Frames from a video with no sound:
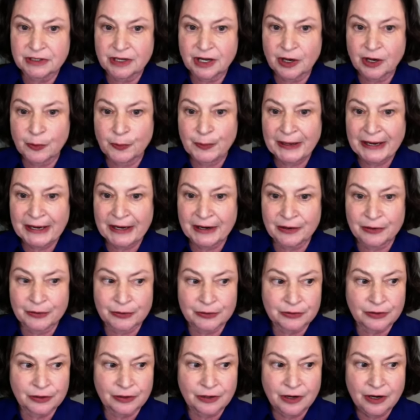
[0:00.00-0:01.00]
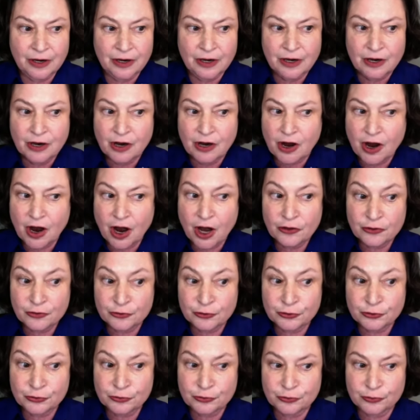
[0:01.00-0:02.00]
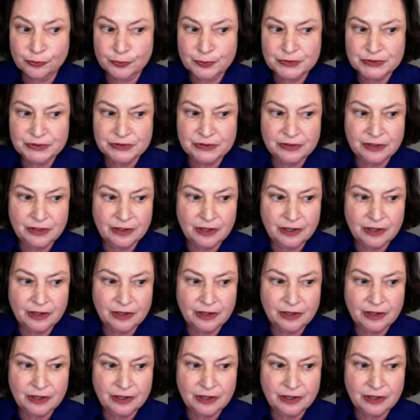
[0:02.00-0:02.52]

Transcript: about other groups,